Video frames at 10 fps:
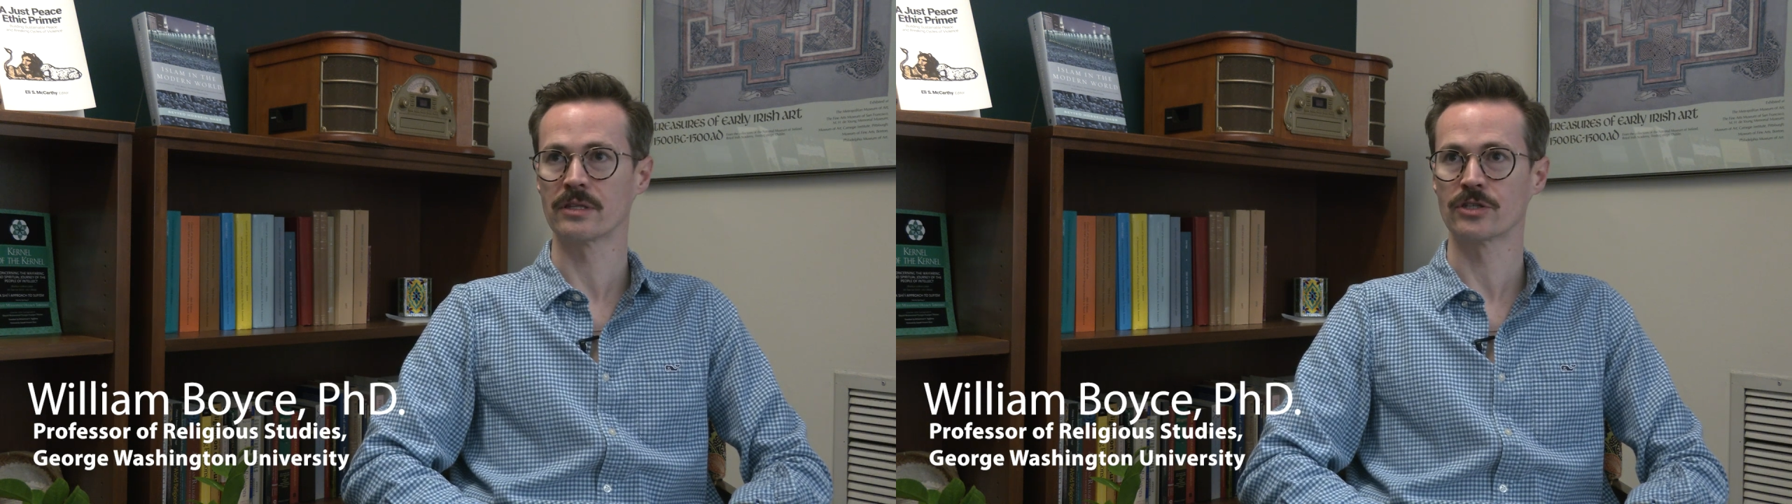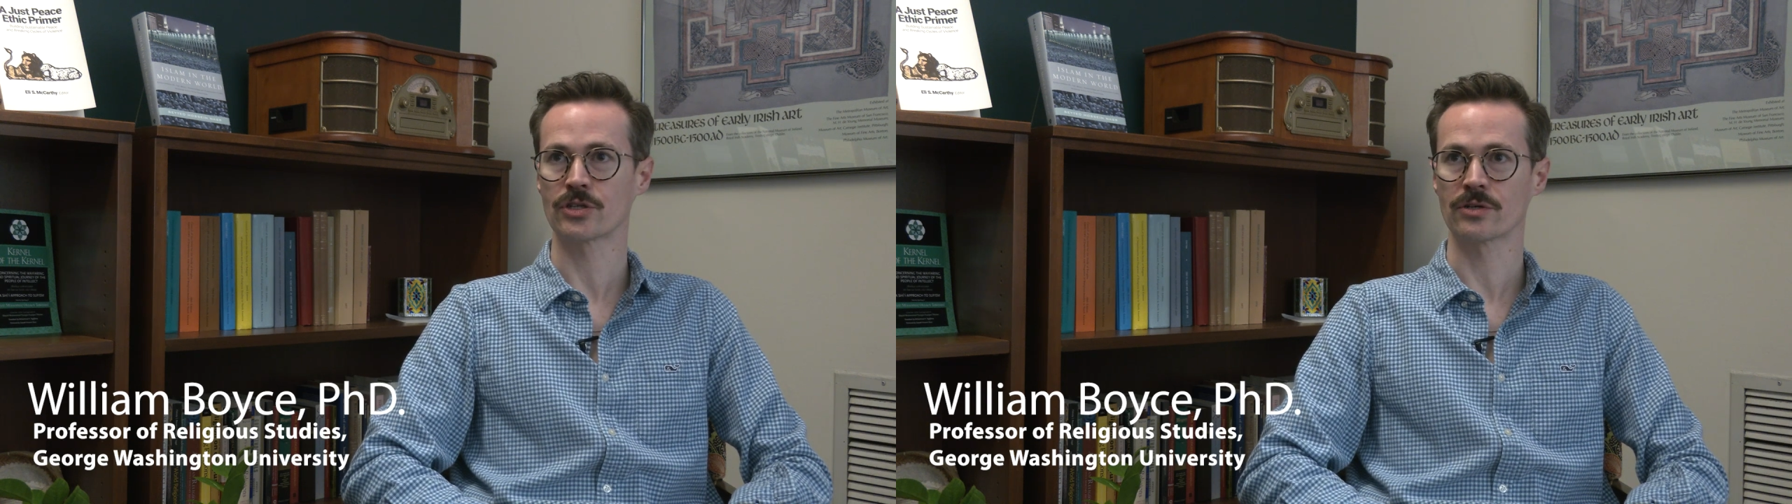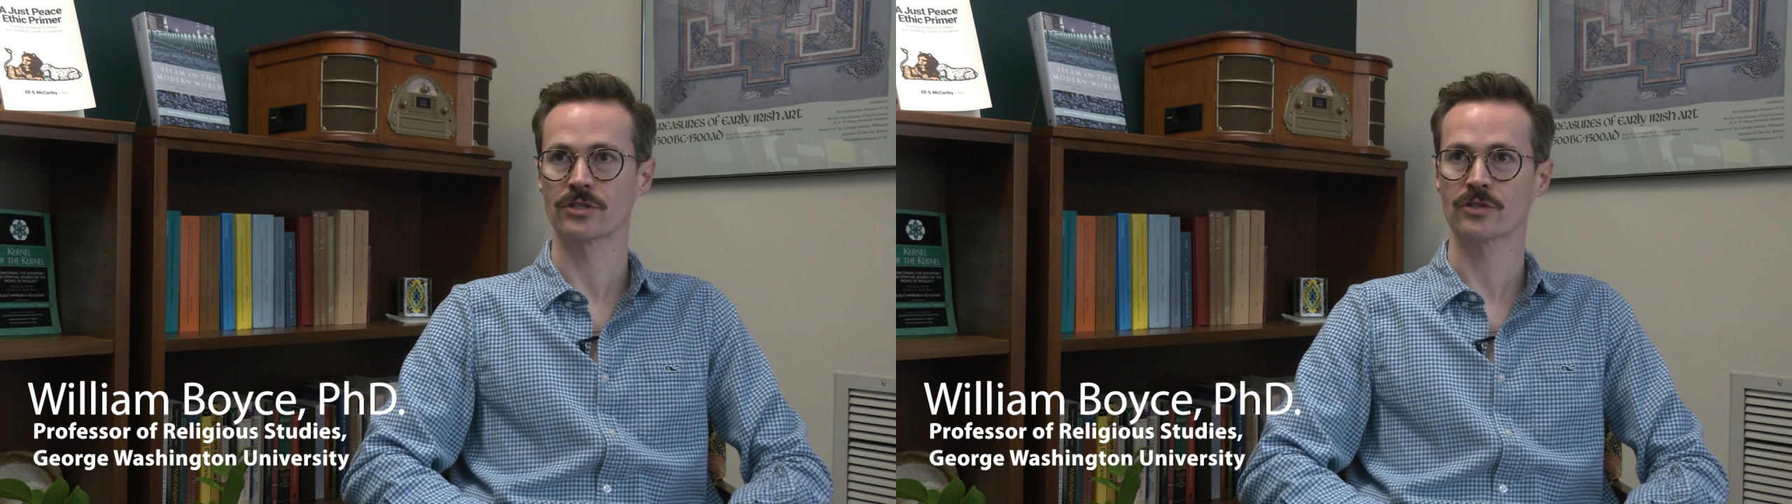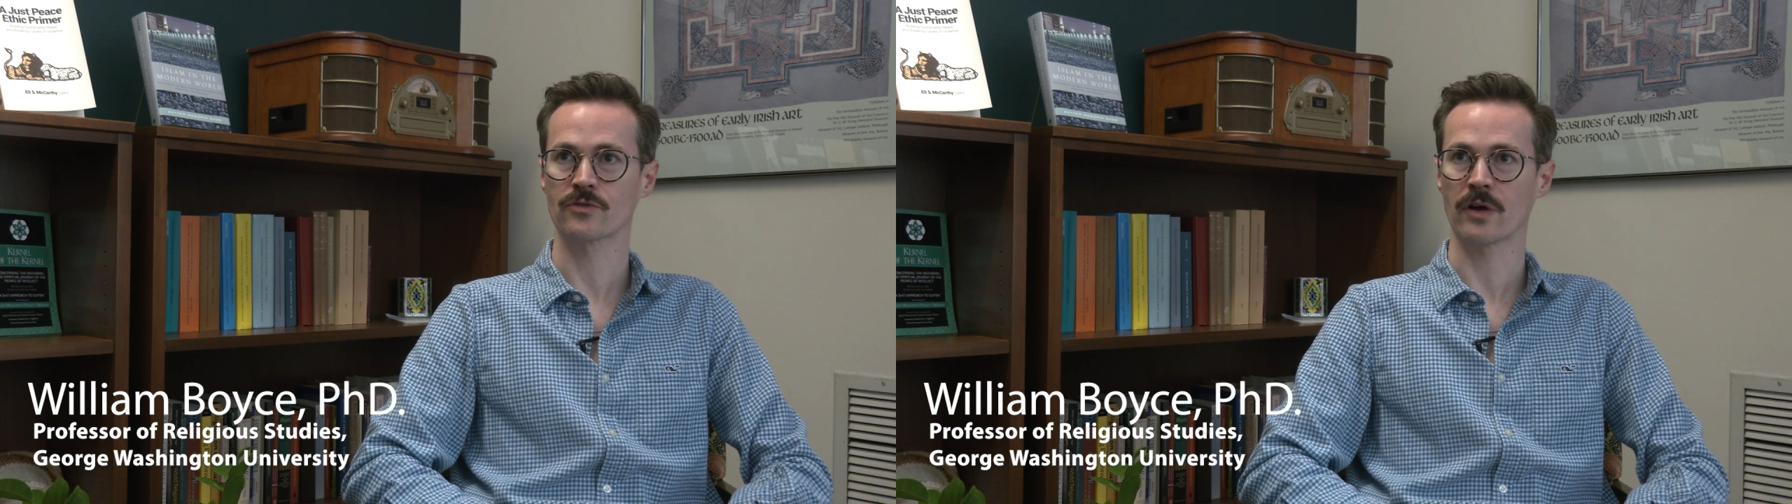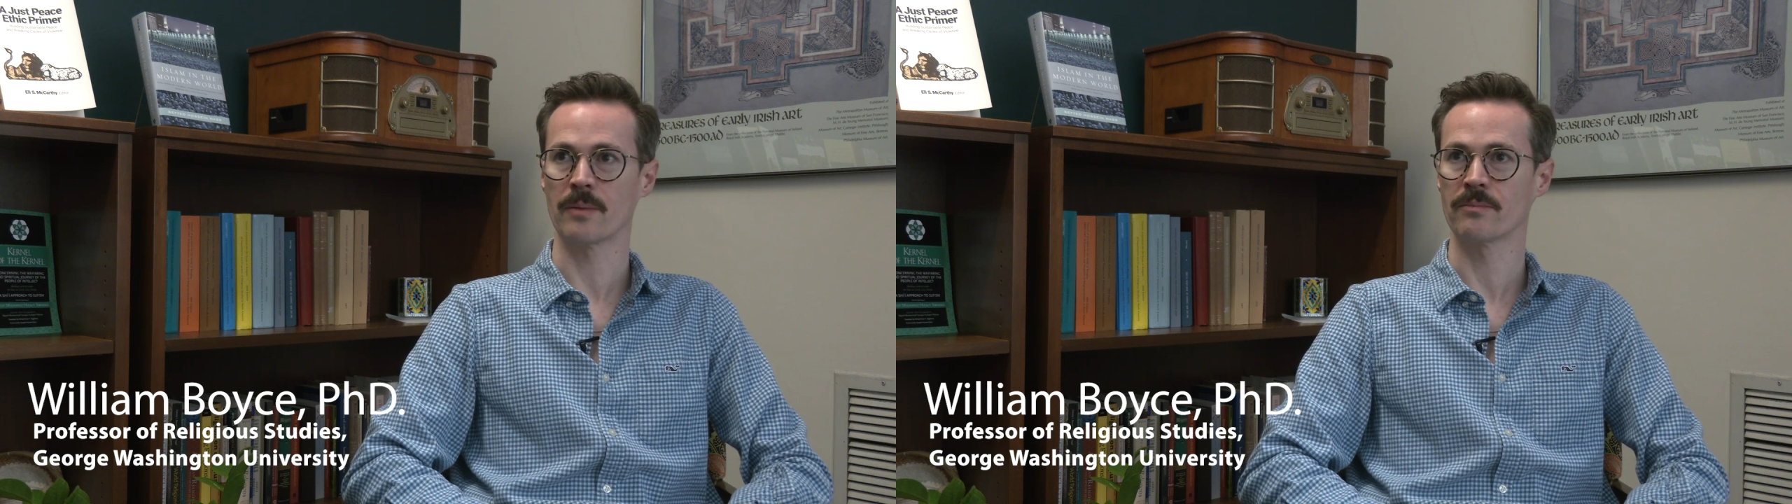in the church
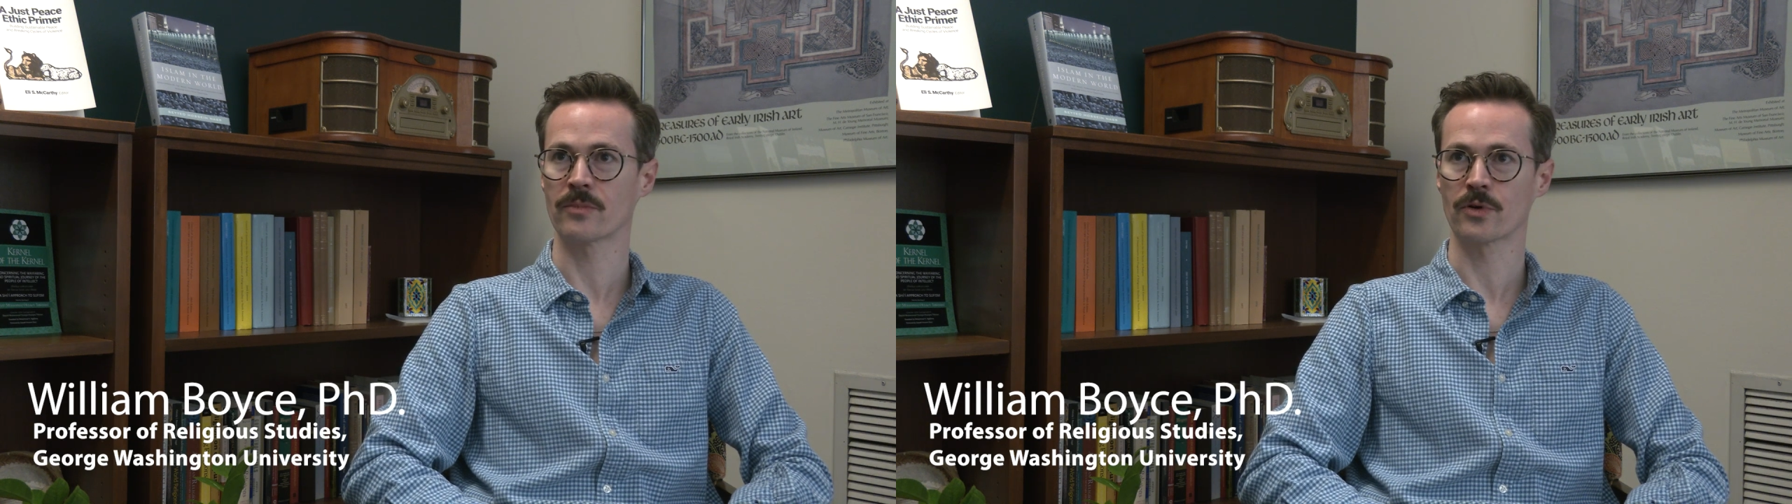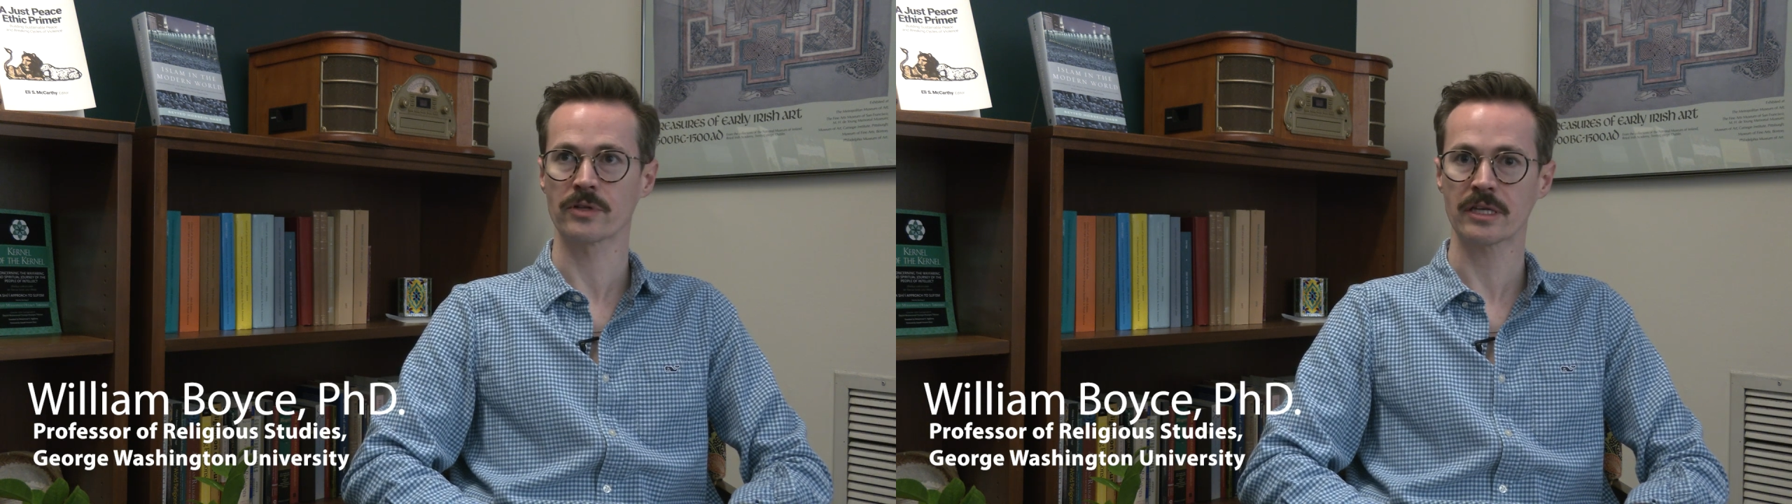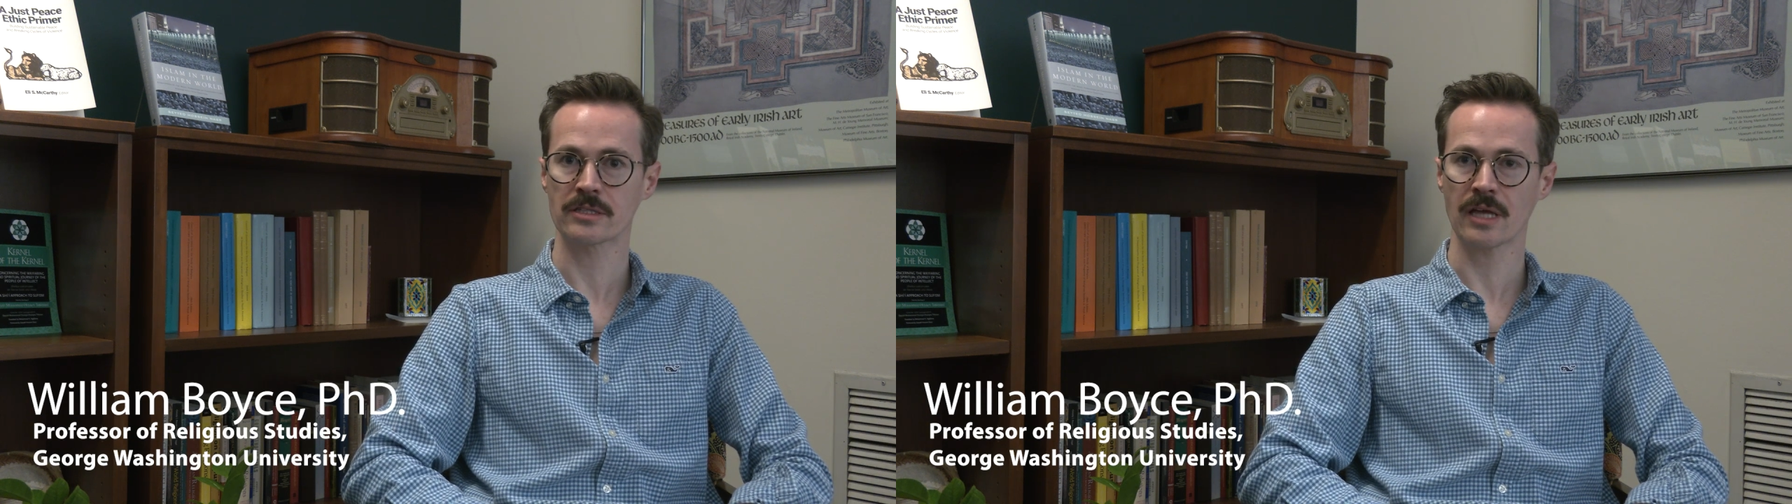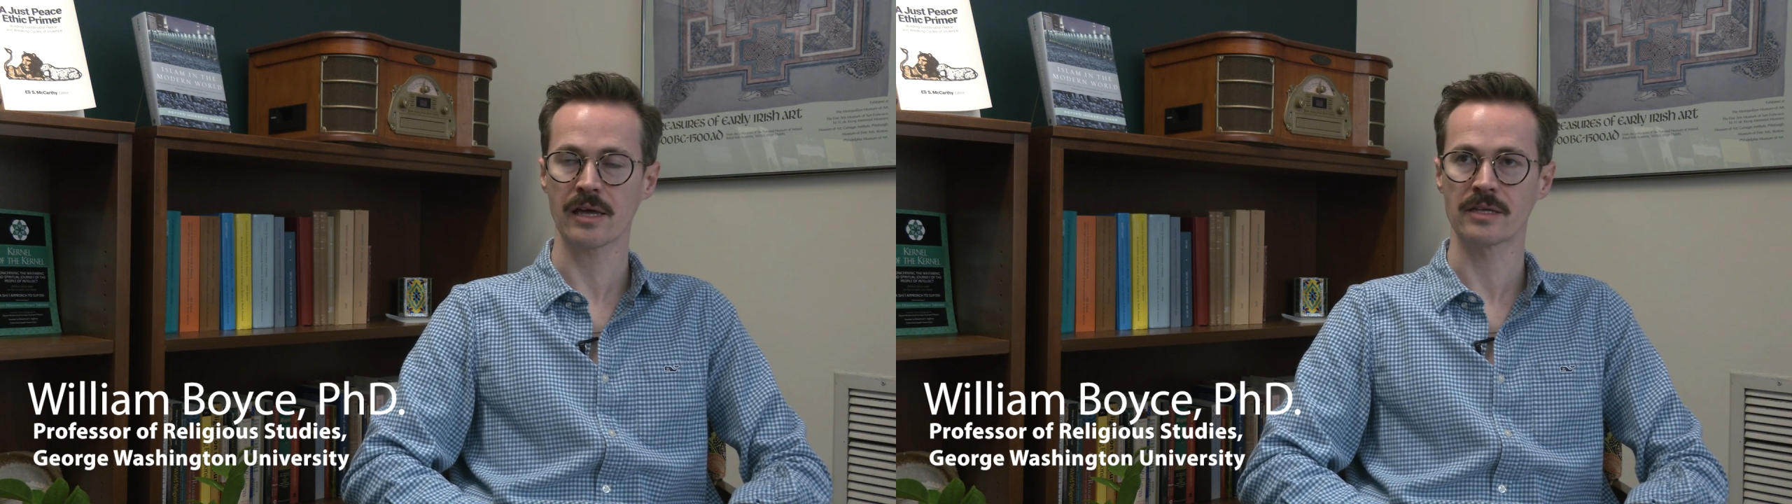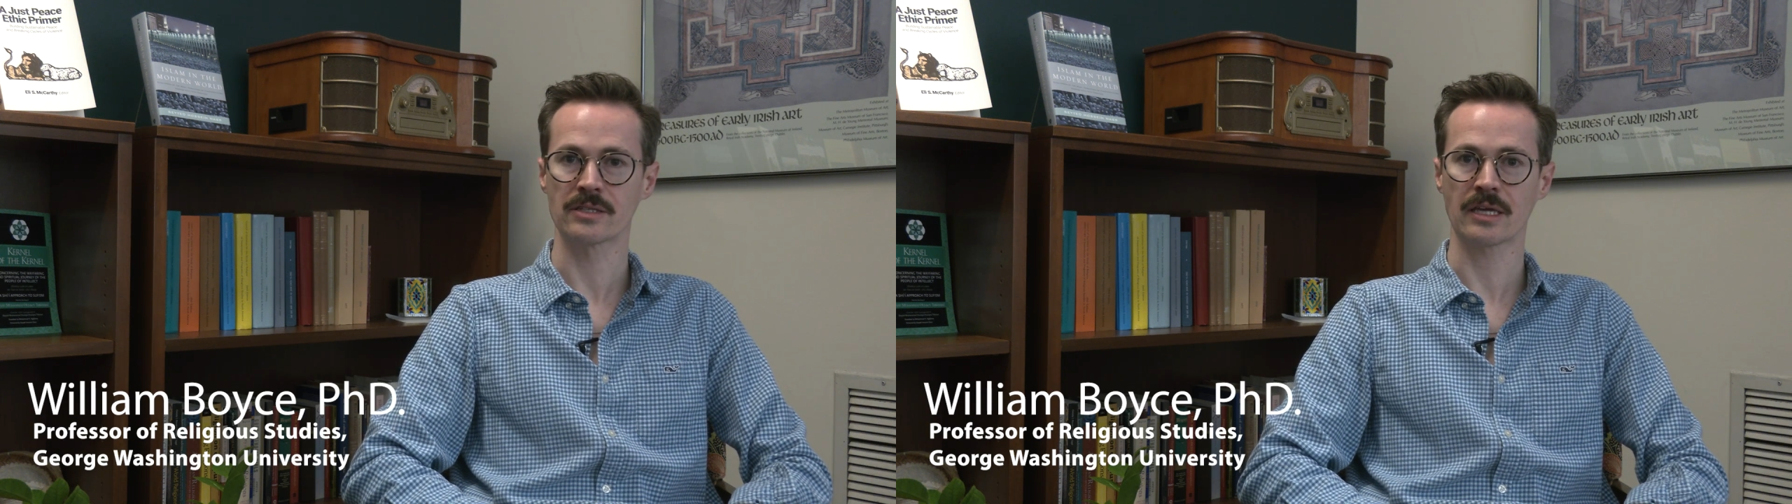from earliest days.